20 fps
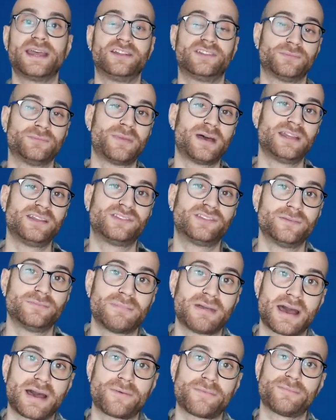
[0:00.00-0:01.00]
It's
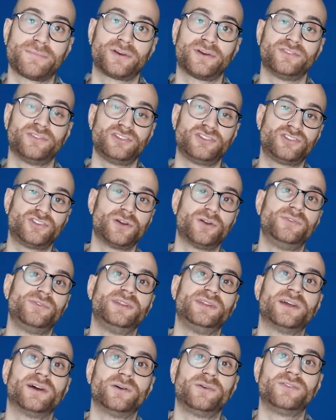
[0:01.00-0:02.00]
Mason Mount, because he shows
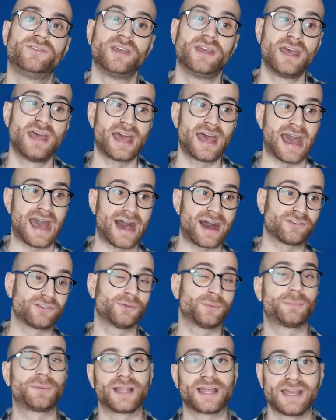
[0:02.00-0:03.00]
he knows how
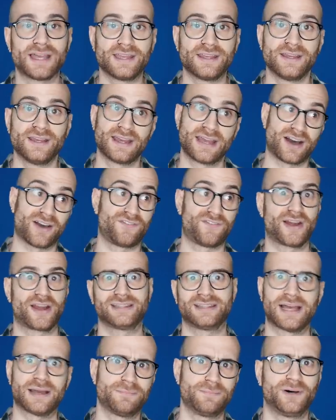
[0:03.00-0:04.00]
to play, how
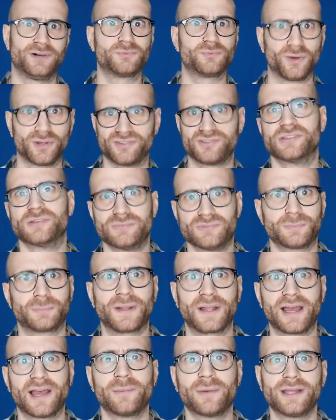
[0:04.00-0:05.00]
Frank Lampard wants him to
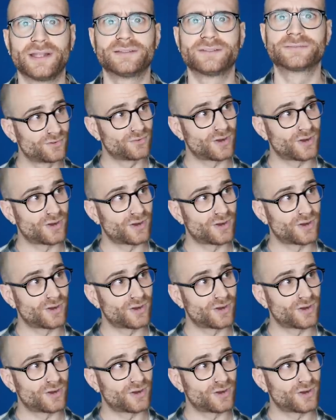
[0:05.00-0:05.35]
play, I mean.